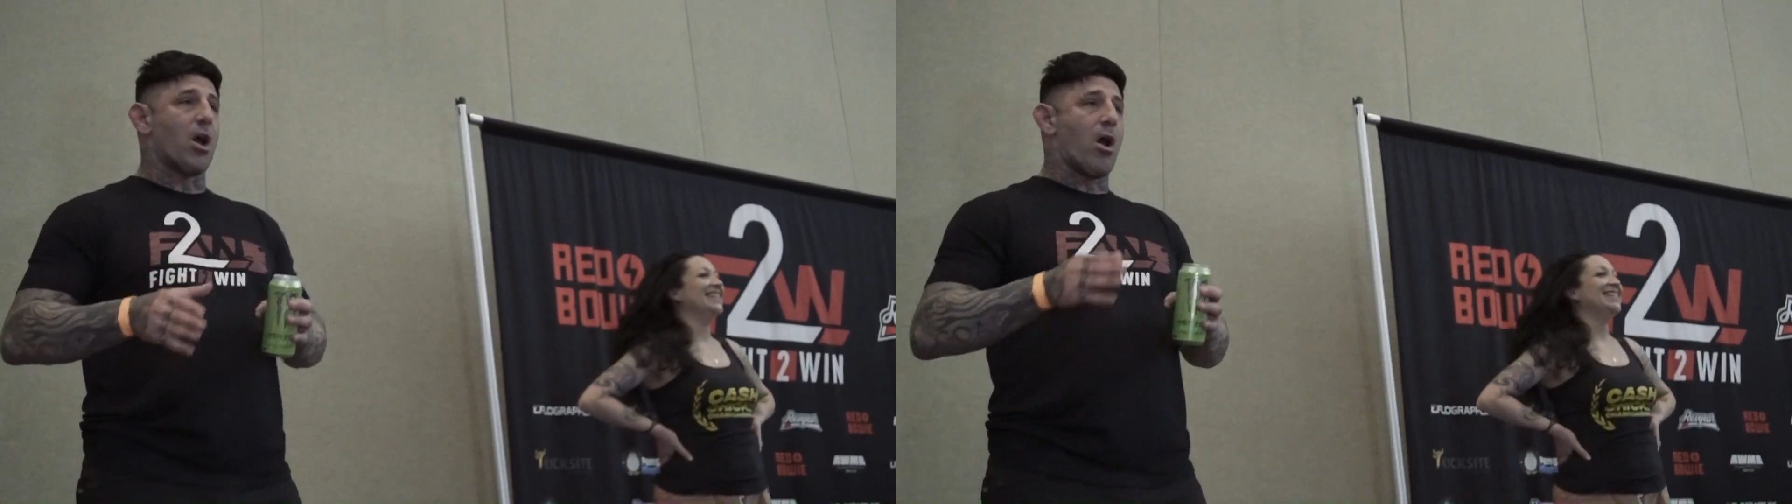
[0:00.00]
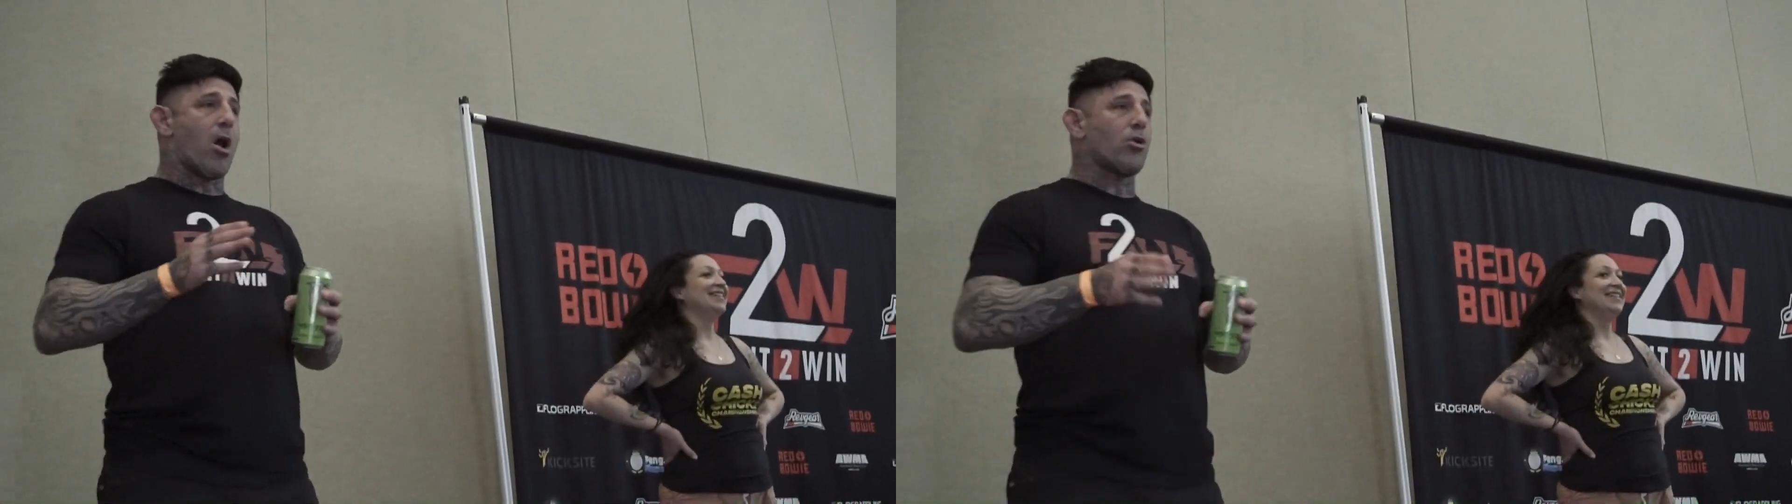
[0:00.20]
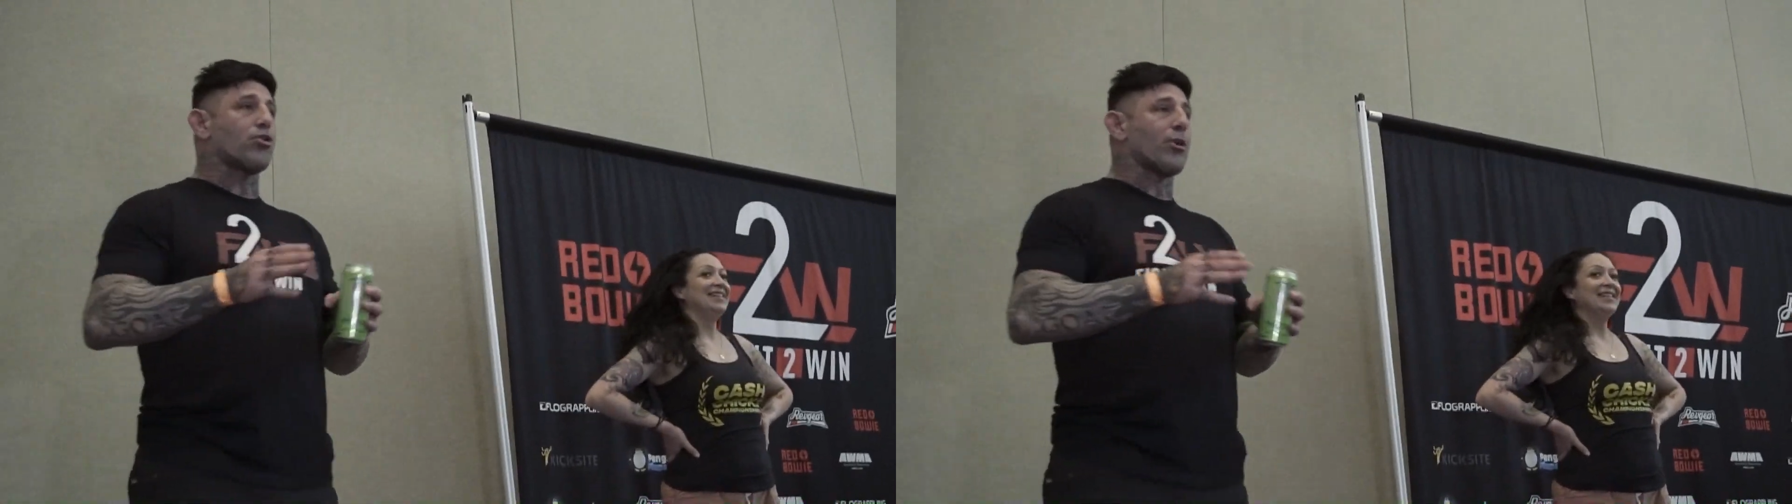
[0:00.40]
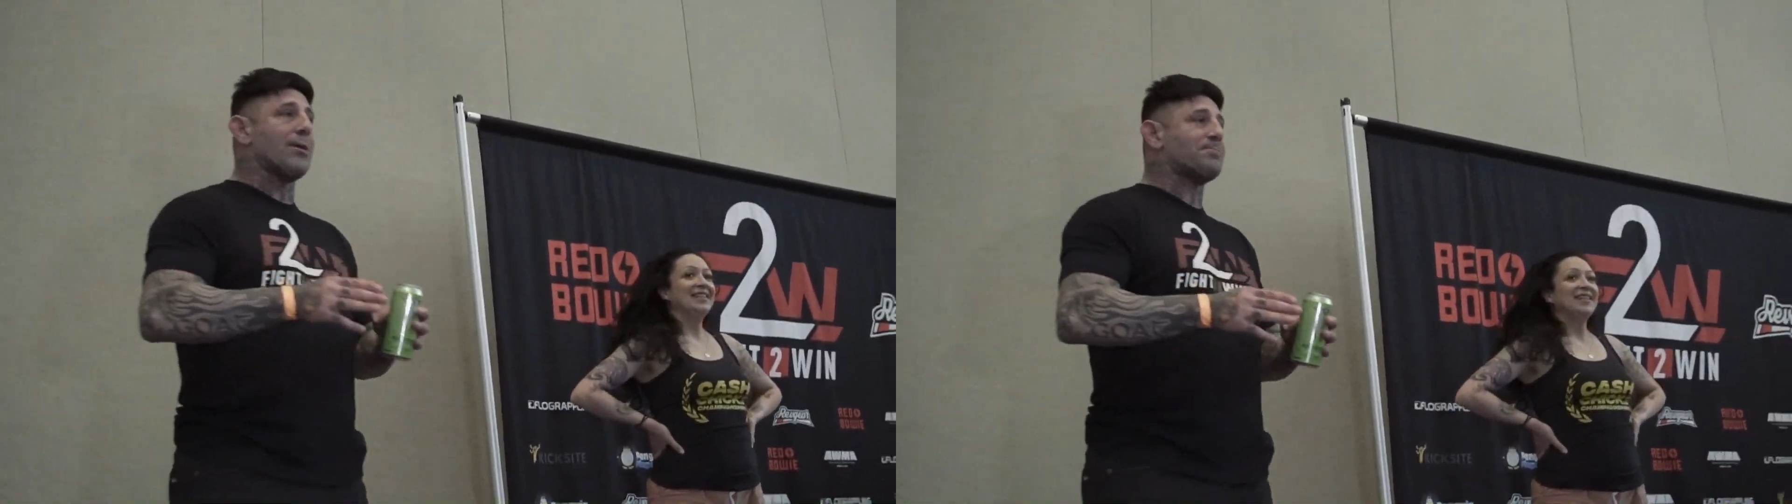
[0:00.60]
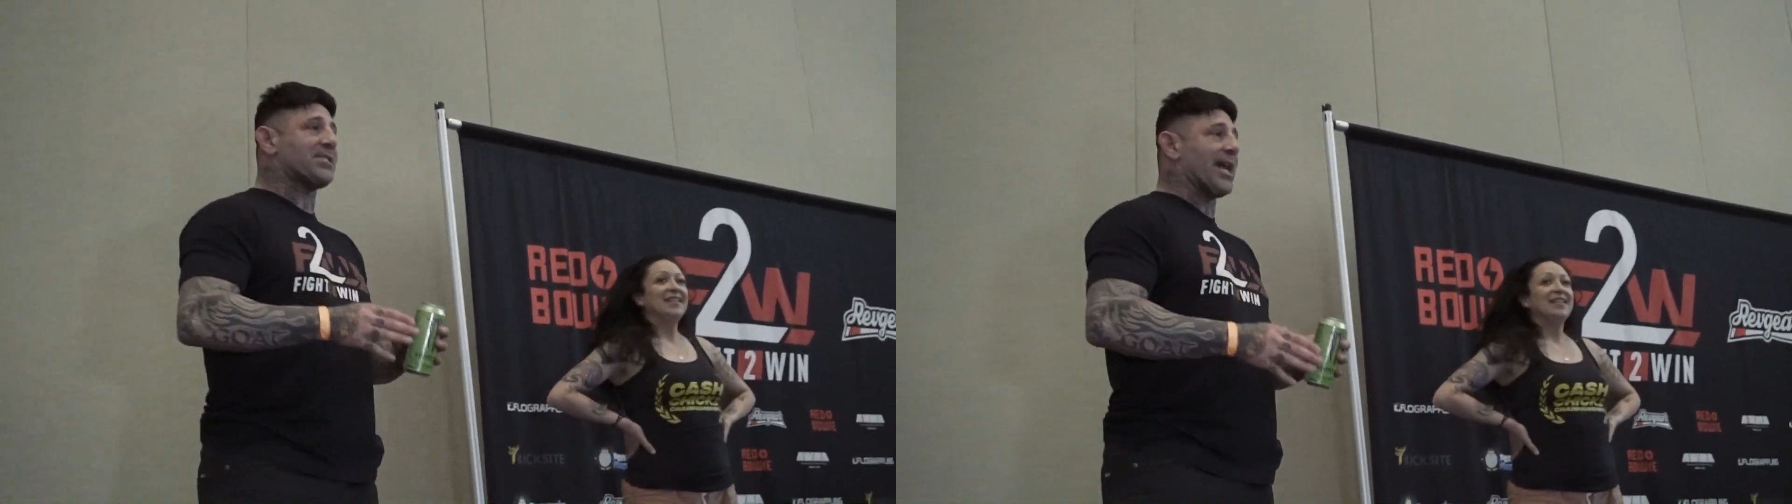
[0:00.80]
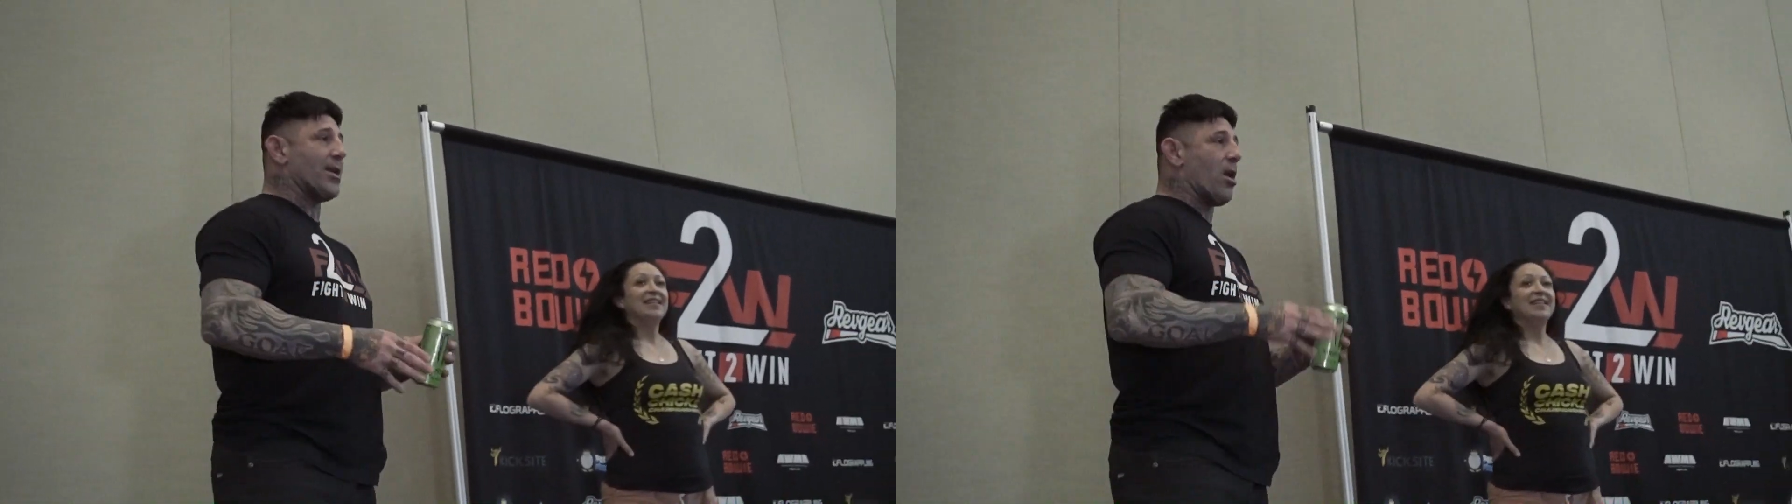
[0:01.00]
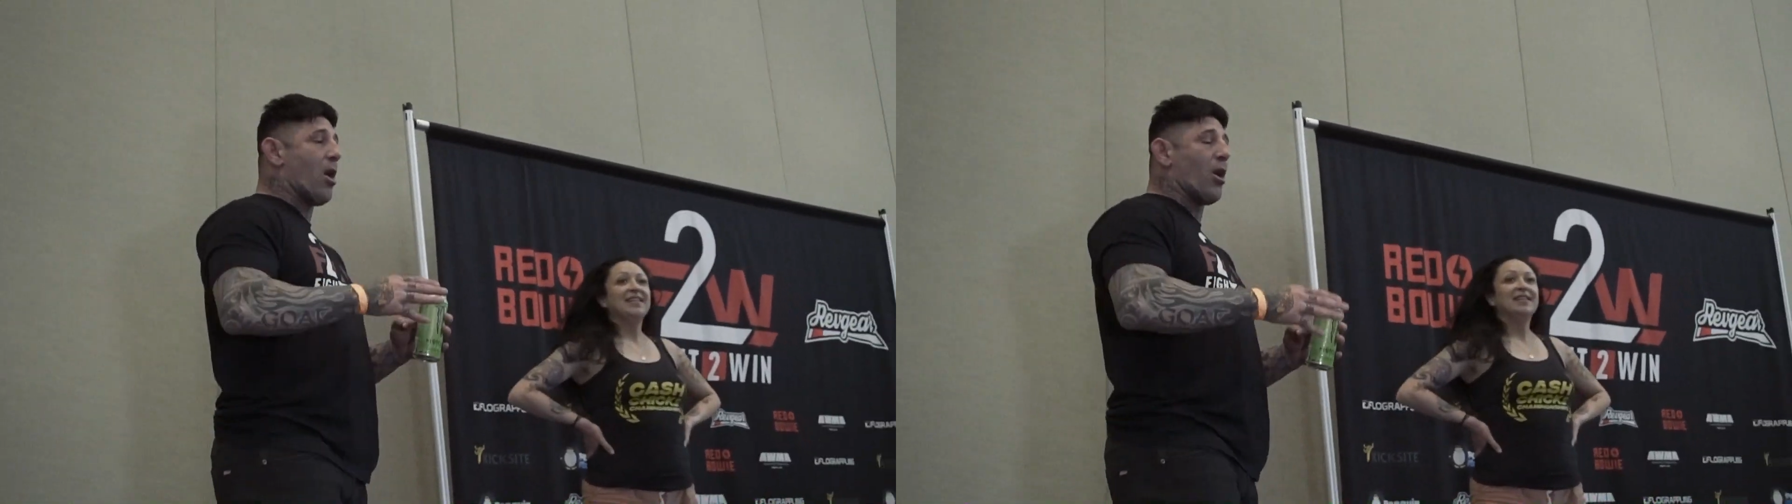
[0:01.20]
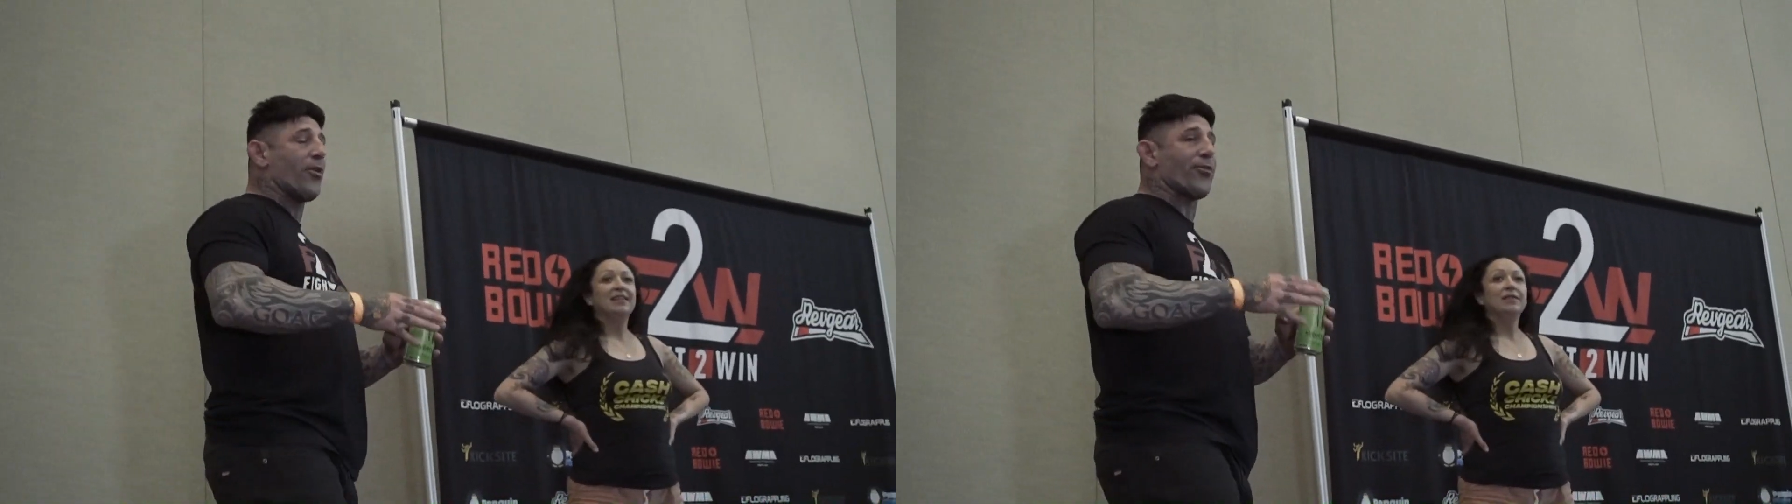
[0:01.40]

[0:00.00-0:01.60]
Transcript: all grips and all